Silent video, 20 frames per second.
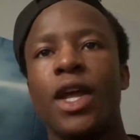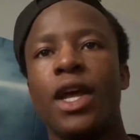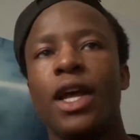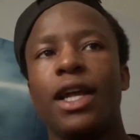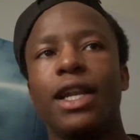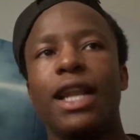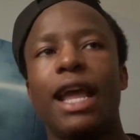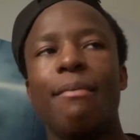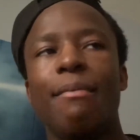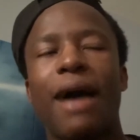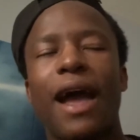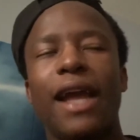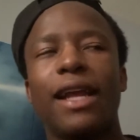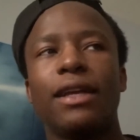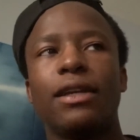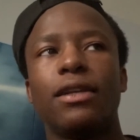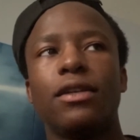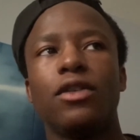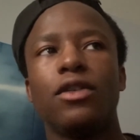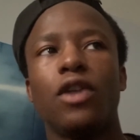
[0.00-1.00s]
They might,
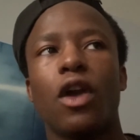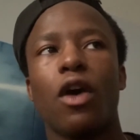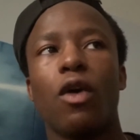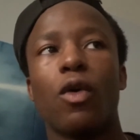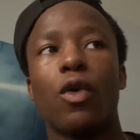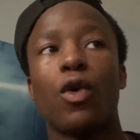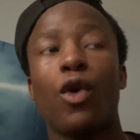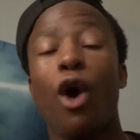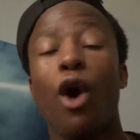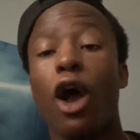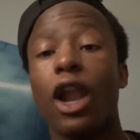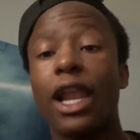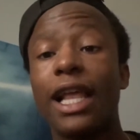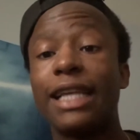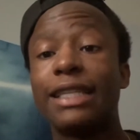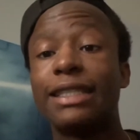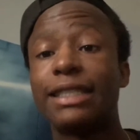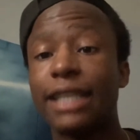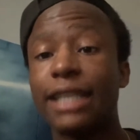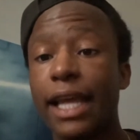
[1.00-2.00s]
call in
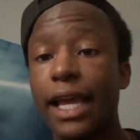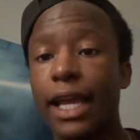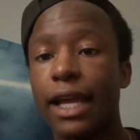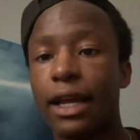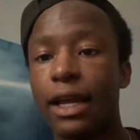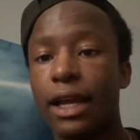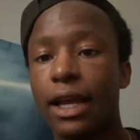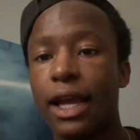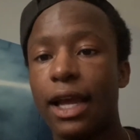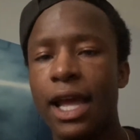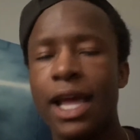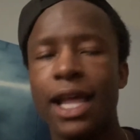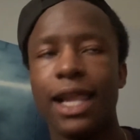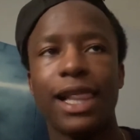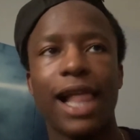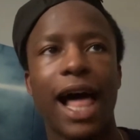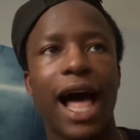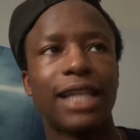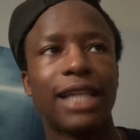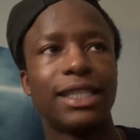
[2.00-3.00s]
sick and
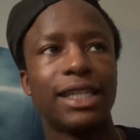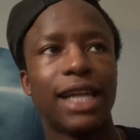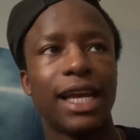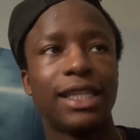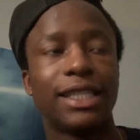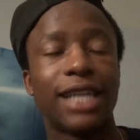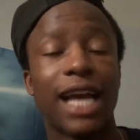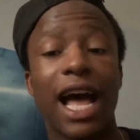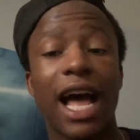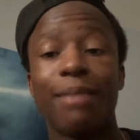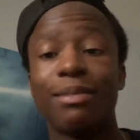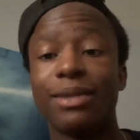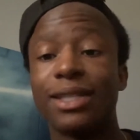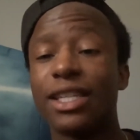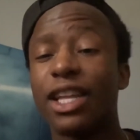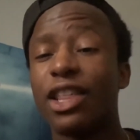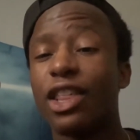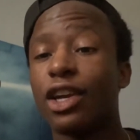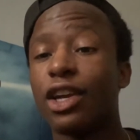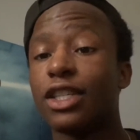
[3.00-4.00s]
lie to their job and say
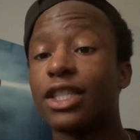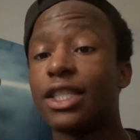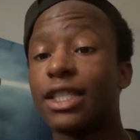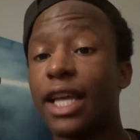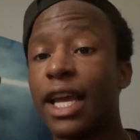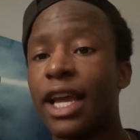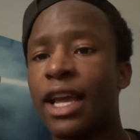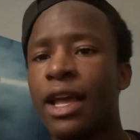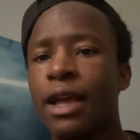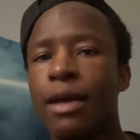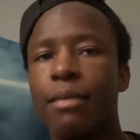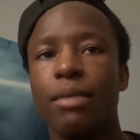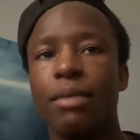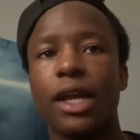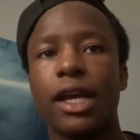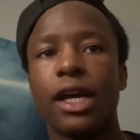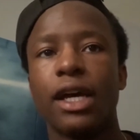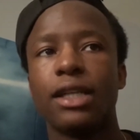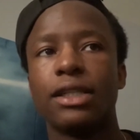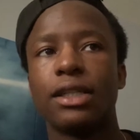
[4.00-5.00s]
they're sick
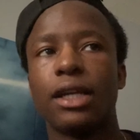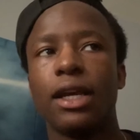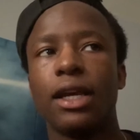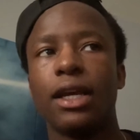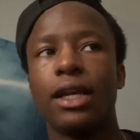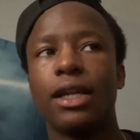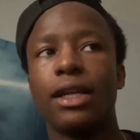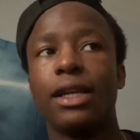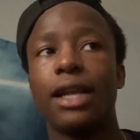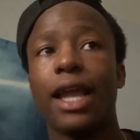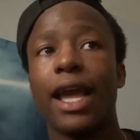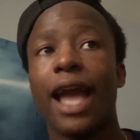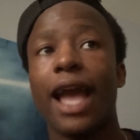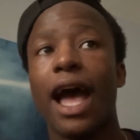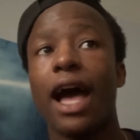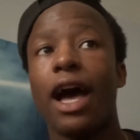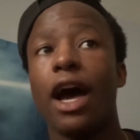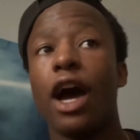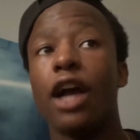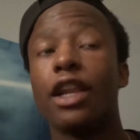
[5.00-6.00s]
because they
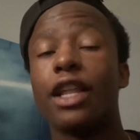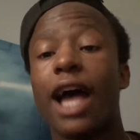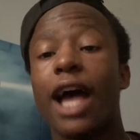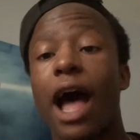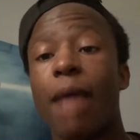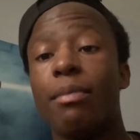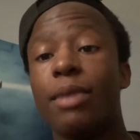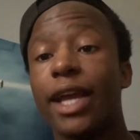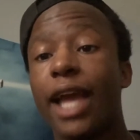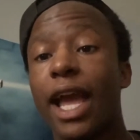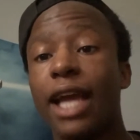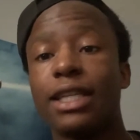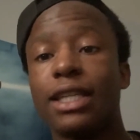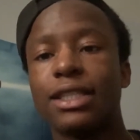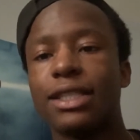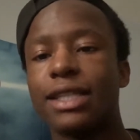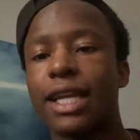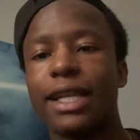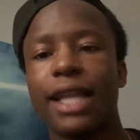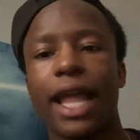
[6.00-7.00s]
got other obligations
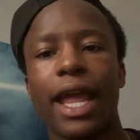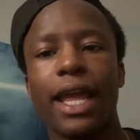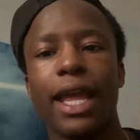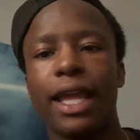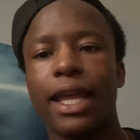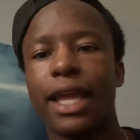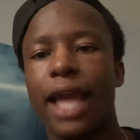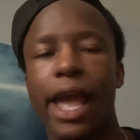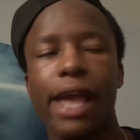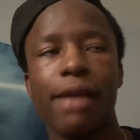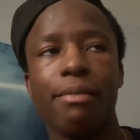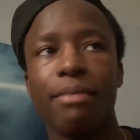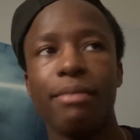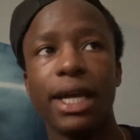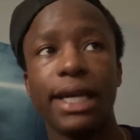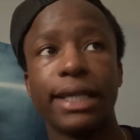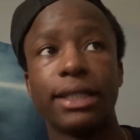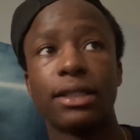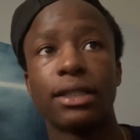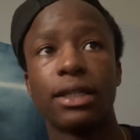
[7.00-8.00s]
that they can't
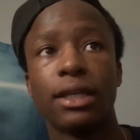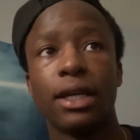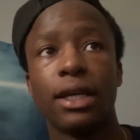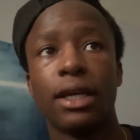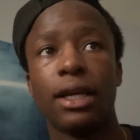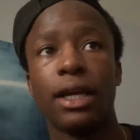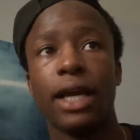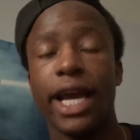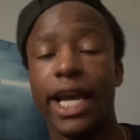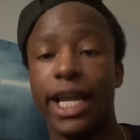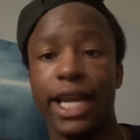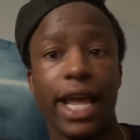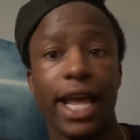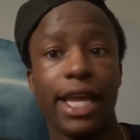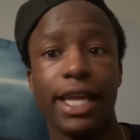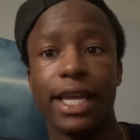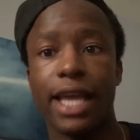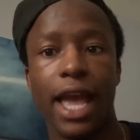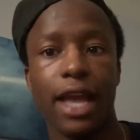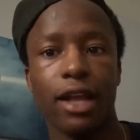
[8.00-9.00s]
miss and they
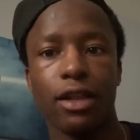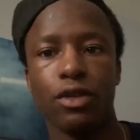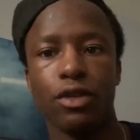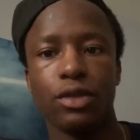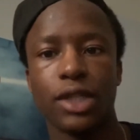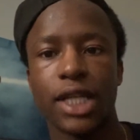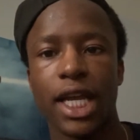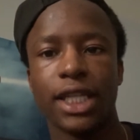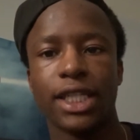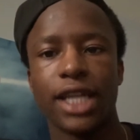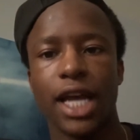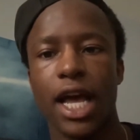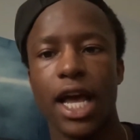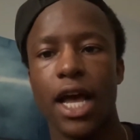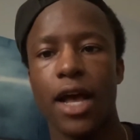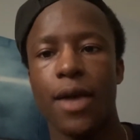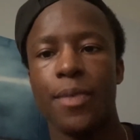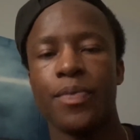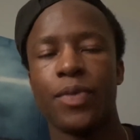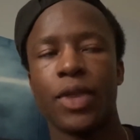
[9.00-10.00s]
can't lose their
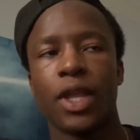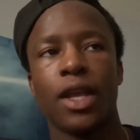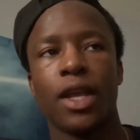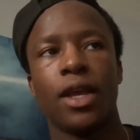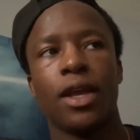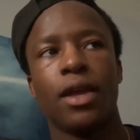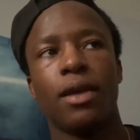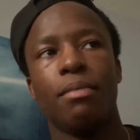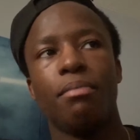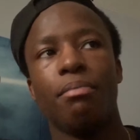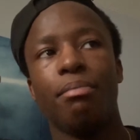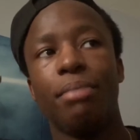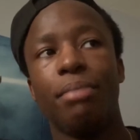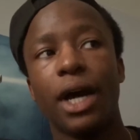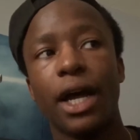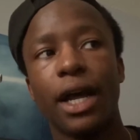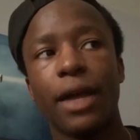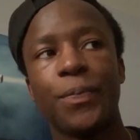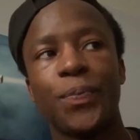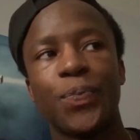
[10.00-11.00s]
job.
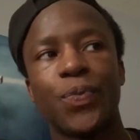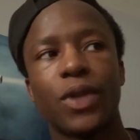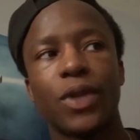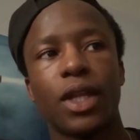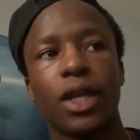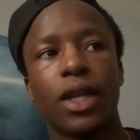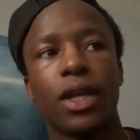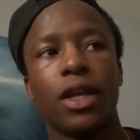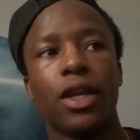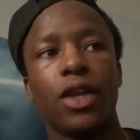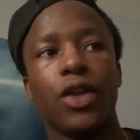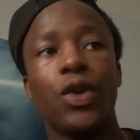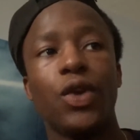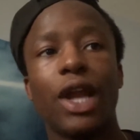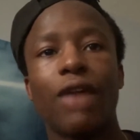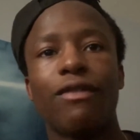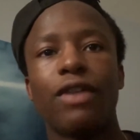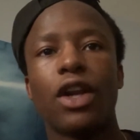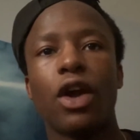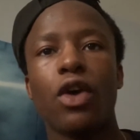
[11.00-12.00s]
But you
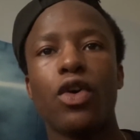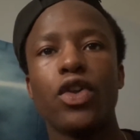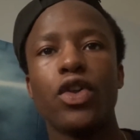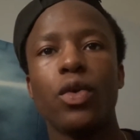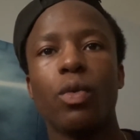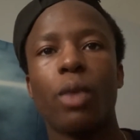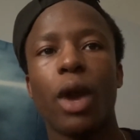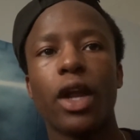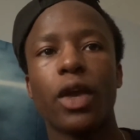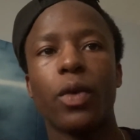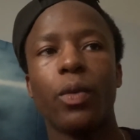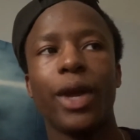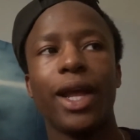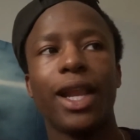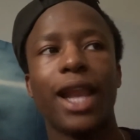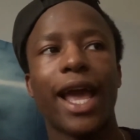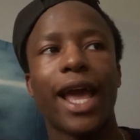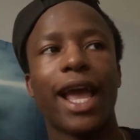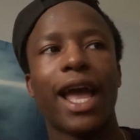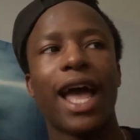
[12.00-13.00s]
never know who you're working with.
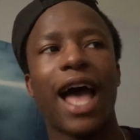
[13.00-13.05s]
Like,